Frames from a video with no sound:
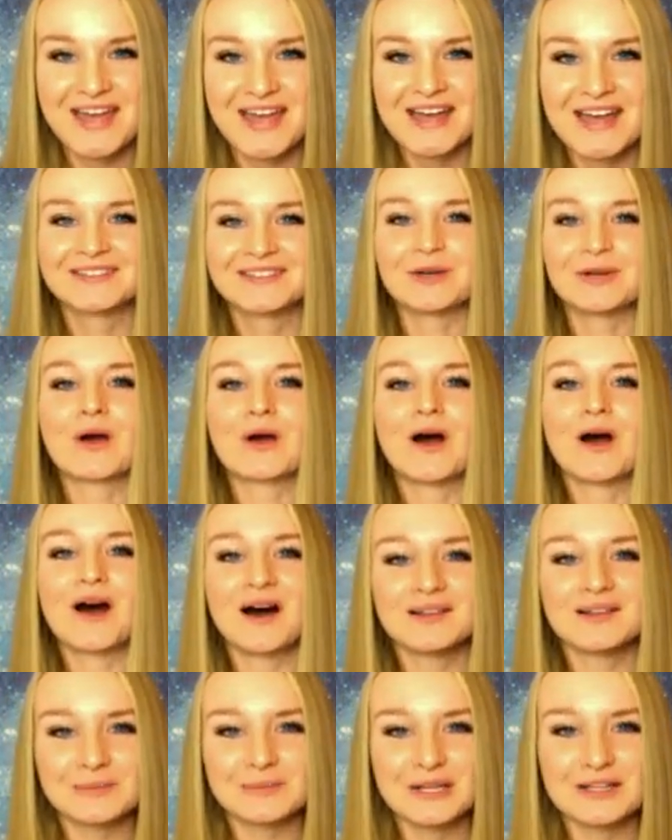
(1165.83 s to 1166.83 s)
So
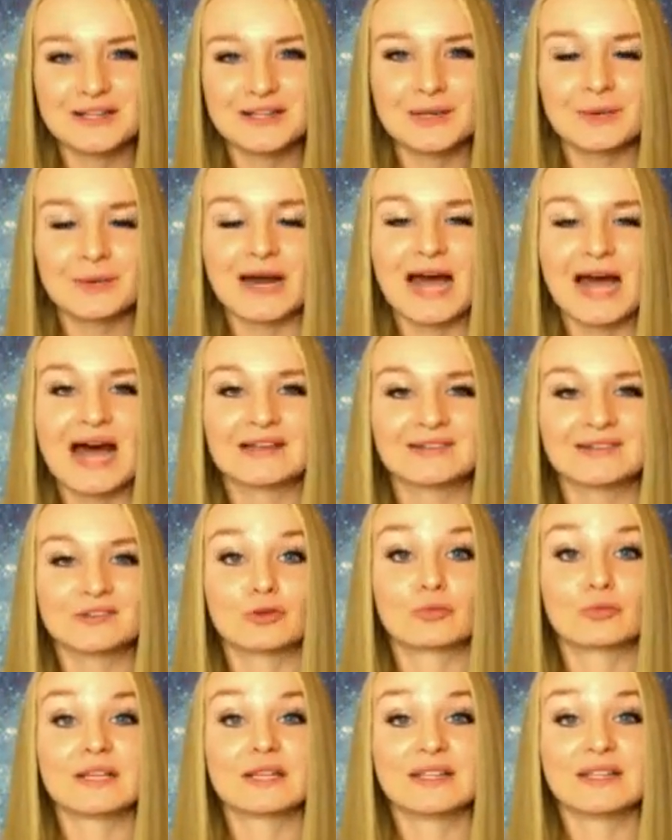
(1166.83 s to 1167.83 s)
cosmically, we're asked to
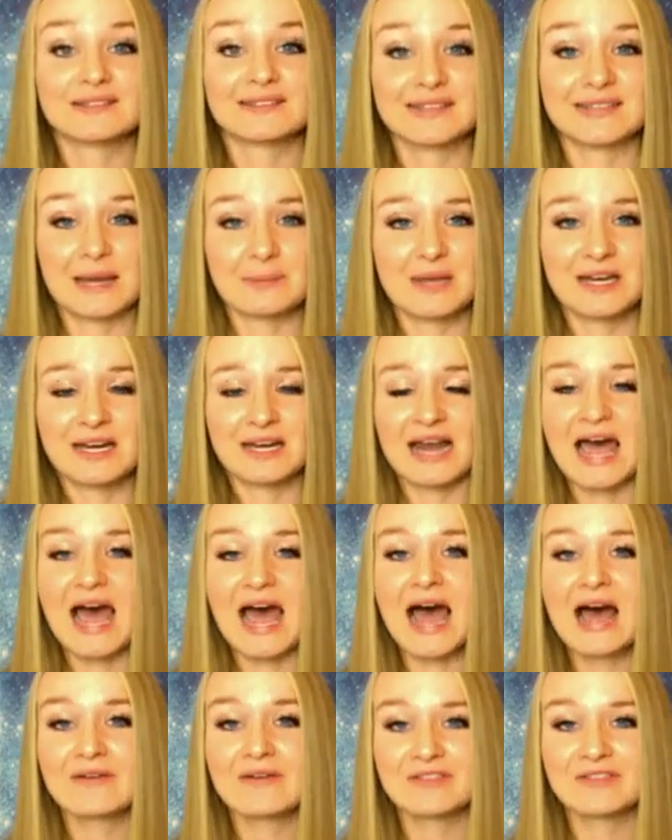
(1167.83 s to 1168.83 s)
really step in and
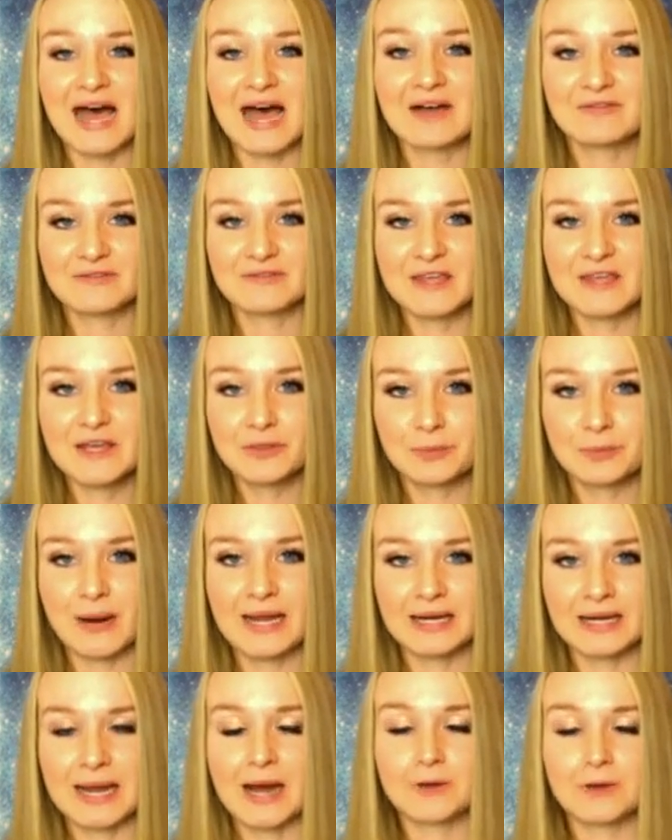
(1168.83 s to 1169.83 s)
have that faith
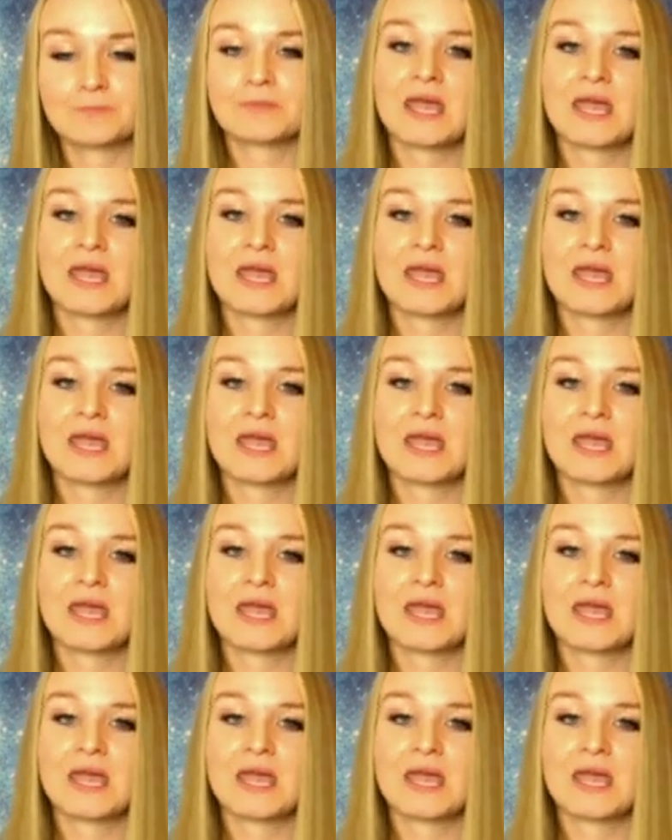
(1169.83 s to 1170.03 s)
right now.